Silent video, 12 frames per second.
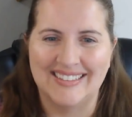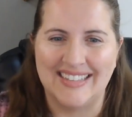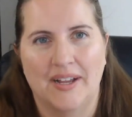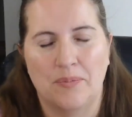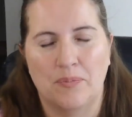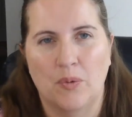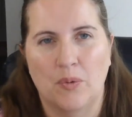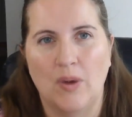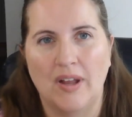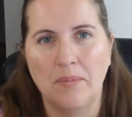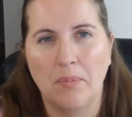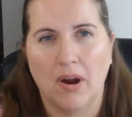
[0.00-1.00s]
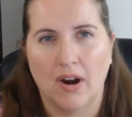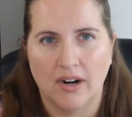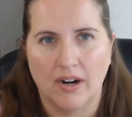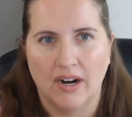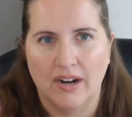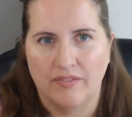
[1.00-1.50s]
One
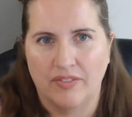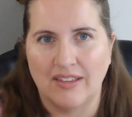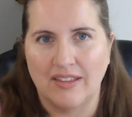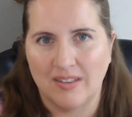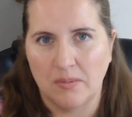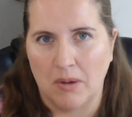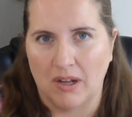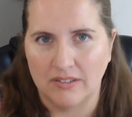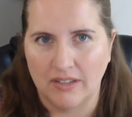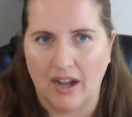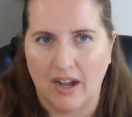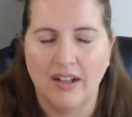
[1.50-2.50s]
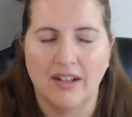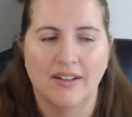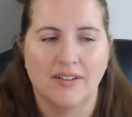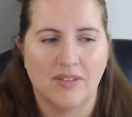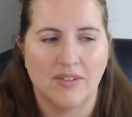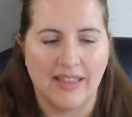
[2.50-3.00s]
part of the small talk
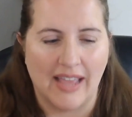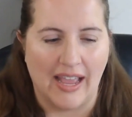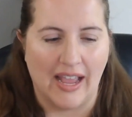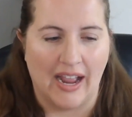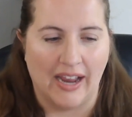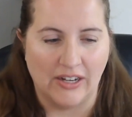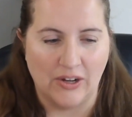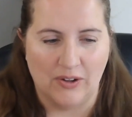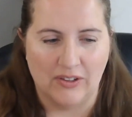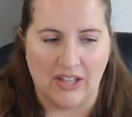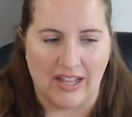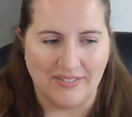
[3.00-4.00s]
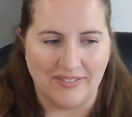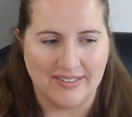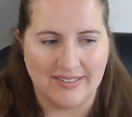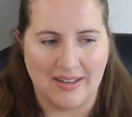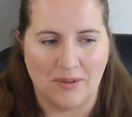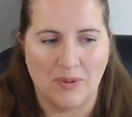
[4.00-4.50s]
that I know a lot of
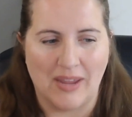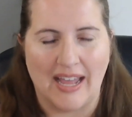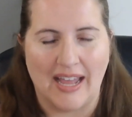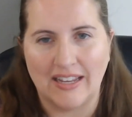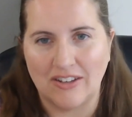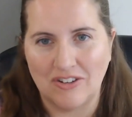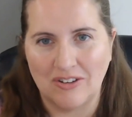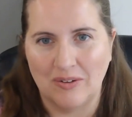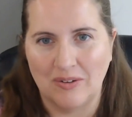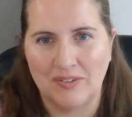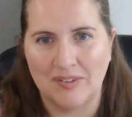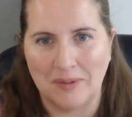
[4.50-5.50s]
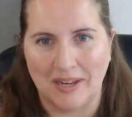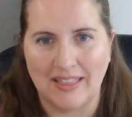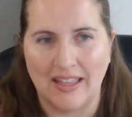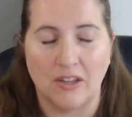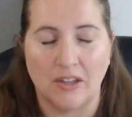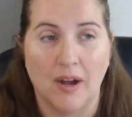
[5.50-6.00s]
us said we had issues
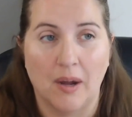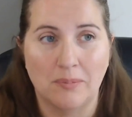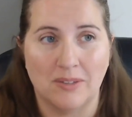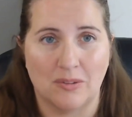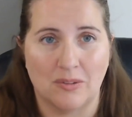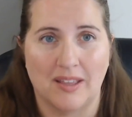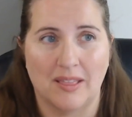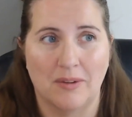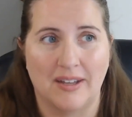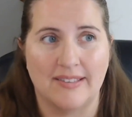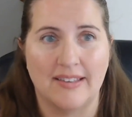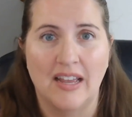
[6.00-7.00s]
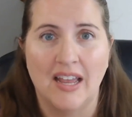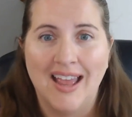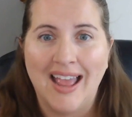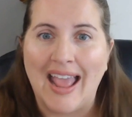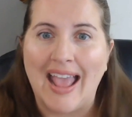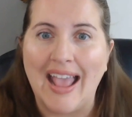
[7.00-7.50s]
with and you helped us with was
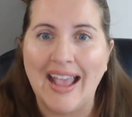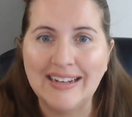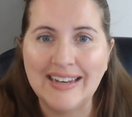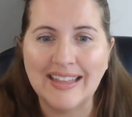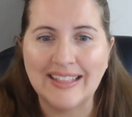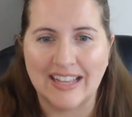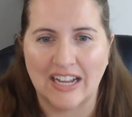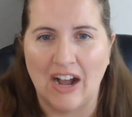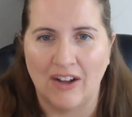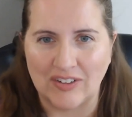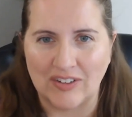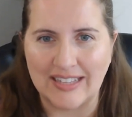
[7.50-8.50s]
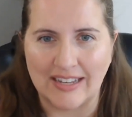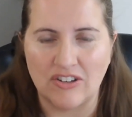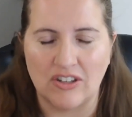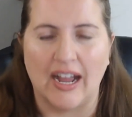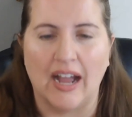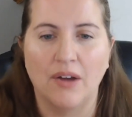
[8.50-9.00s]
ending the
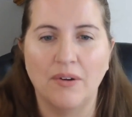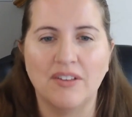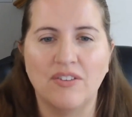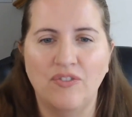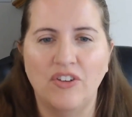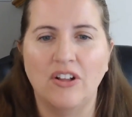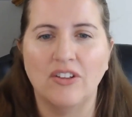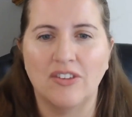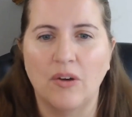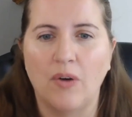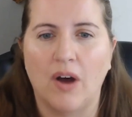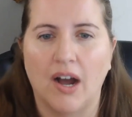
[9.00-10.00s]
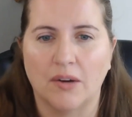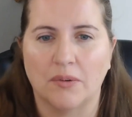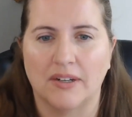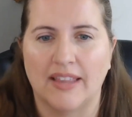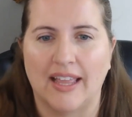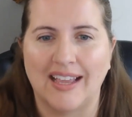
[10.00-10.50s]
conversation. I always felt so
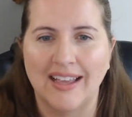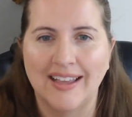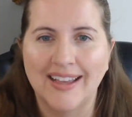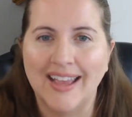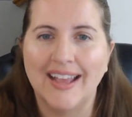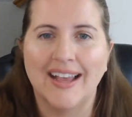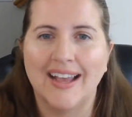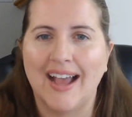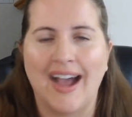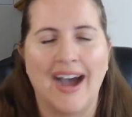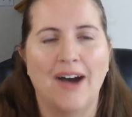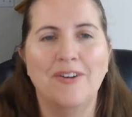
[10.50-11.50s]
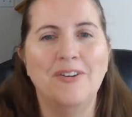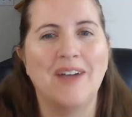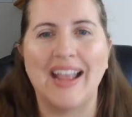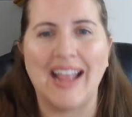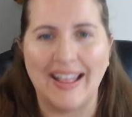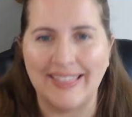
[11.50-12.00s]
awkward. Like, how do
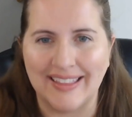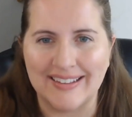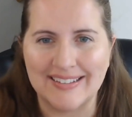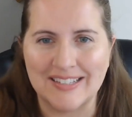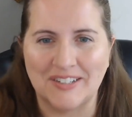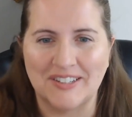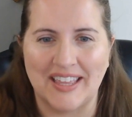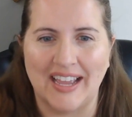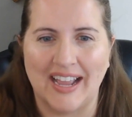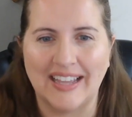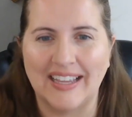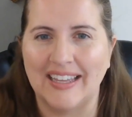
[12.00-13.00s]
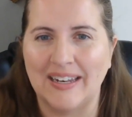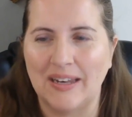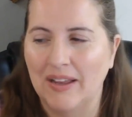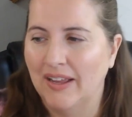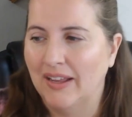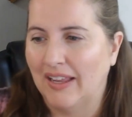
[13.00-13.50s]
I end this so that I can
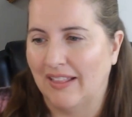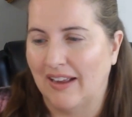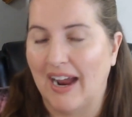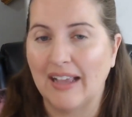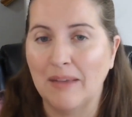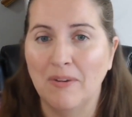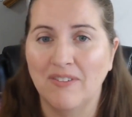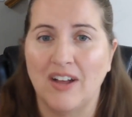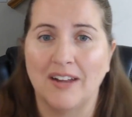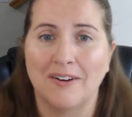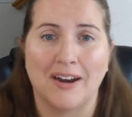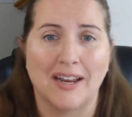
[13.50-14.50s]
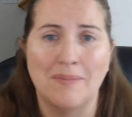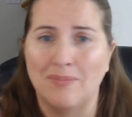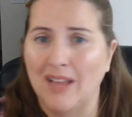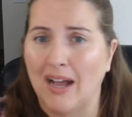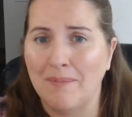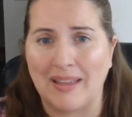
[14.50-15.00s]
move on or I
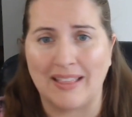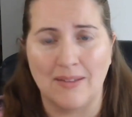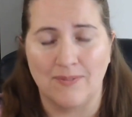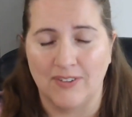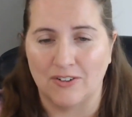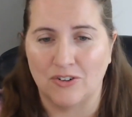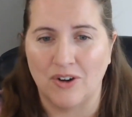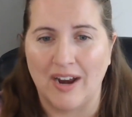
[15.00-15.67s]
can not make them feel